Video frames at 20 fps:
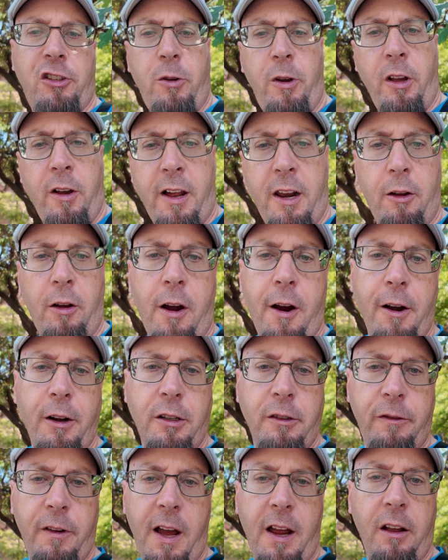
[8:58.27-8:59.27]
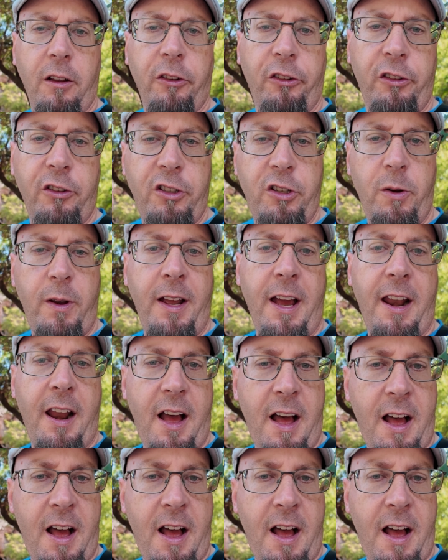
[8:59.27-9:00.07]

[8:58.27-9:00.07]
shooting a lot of large files, shooting at